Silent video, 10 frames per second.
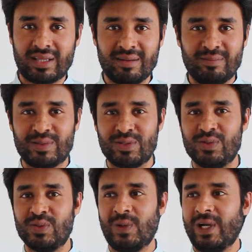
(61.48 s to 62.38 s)
them? Do
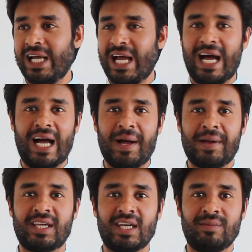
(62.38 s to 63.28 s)
you
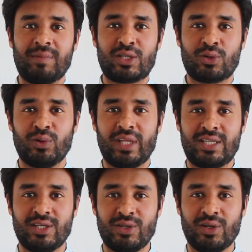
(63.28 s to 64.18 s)
make sure
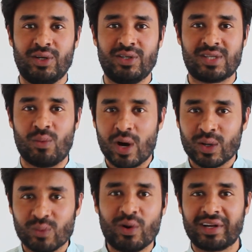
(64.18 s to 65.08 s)
that it's a
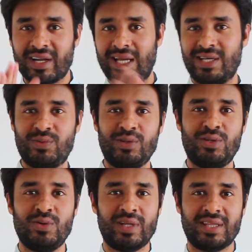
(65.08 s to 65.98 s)
one-on-one clash with
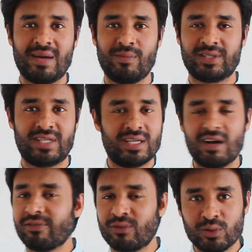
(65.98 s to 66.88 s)
you and them on stage?
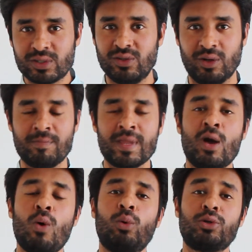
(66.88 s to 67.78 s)
Of course not.
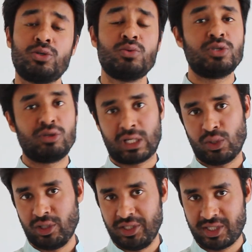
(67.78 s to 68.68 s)
What you do is you
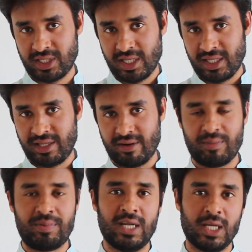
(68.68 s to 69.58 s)
acknowledge their
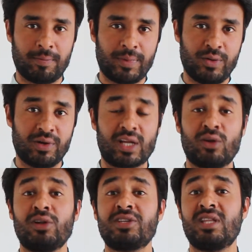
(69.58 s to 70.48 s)
opinion. You
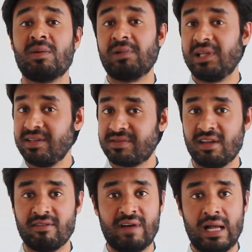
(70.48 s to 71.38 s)
acknowledge their beliefs,
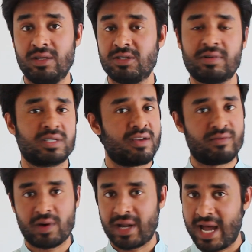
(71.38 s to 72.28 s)
their values, because
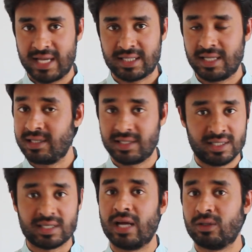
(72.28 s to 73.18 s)
everyone has and is
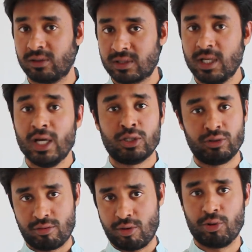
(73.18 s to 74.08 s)
entitled to
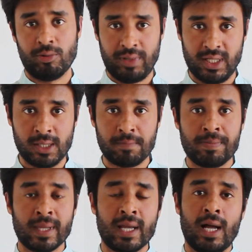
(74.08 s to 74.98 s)
their own opinion.
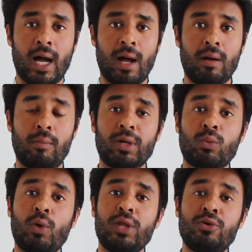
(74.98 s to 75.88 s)
But
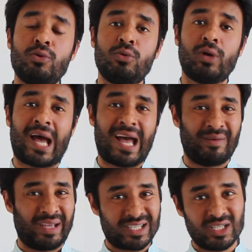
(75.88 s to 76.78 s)
when you
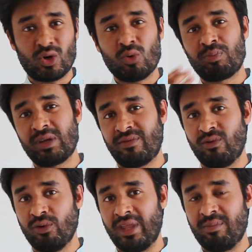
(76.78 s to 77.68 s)
actually go
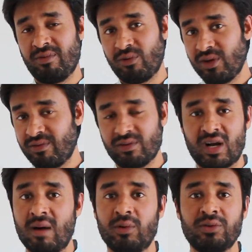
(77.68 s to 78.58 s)
before that, before you even
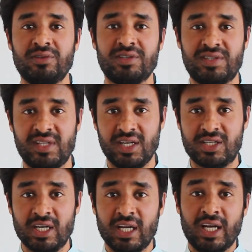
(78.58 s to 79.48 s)
come onto the
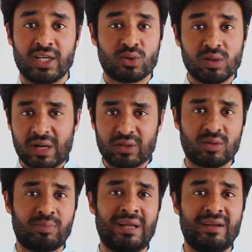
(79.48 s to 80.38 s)
stage, it's all about
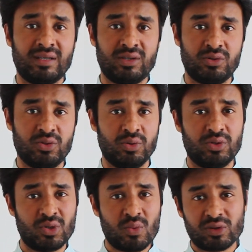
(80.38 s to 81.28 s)
the planning you do.
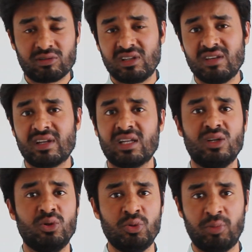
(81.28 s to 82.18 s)
You don't want to leave any
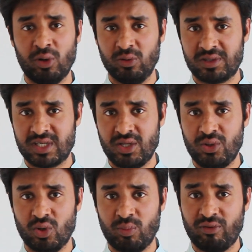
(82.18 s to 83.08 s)
loopholes in
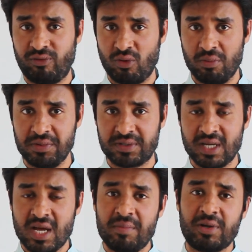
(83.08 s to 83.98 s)
your performance,
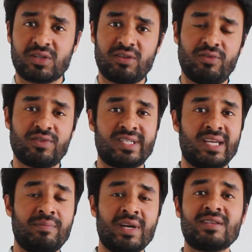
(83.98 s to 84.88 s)
because if you
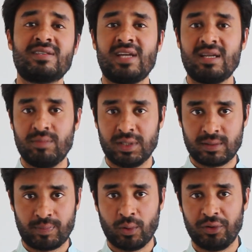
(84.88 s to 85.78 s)
made a statement
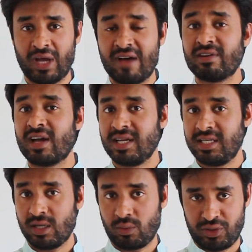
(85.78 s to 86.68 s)
or you have an
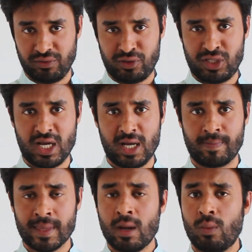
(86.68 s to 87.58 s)
idea which you've shared,
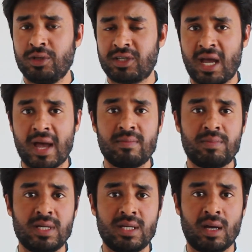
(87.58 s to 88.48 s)
which can
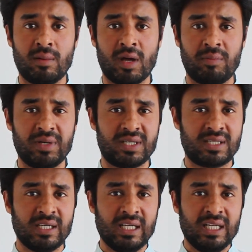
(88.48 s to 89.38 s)
be a
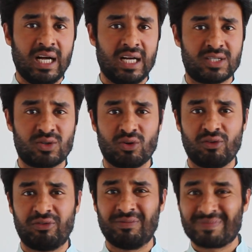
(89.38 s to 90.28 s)
bit sort
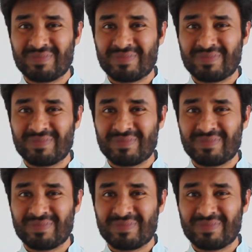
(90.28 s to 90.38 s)
of